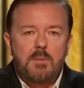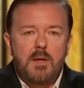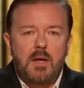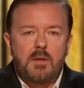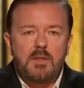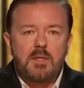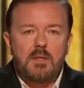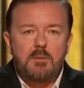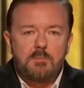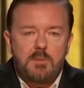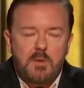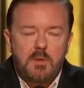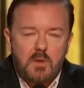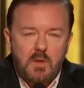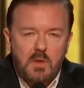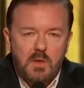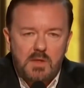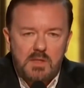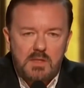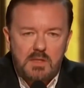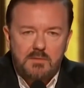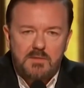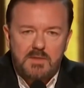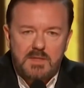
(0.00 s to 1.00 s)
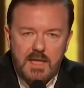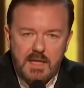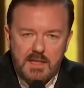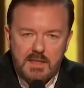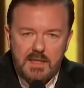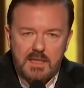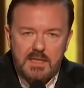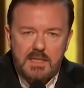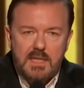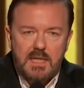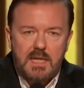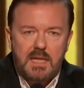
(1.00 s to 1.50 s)
about the importance of
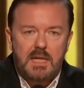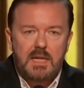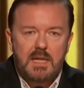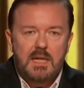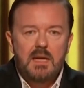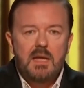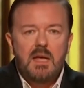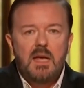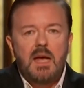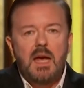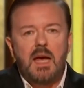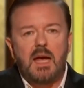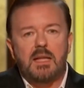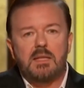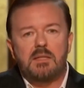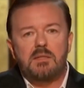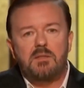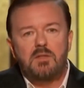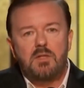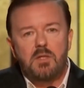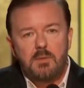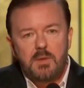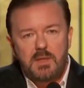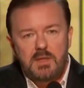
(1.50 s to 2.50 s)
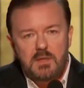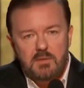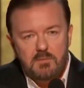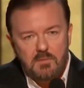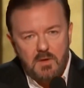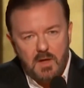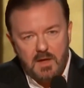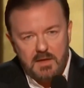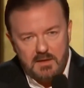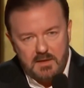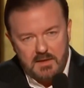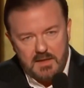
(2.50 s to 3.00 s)
dignity and doing the
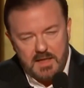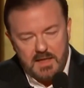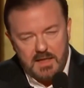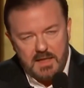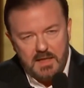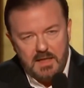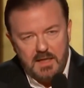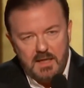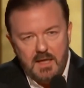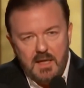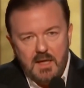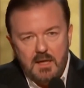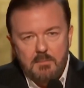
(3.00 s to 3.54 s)
right thing,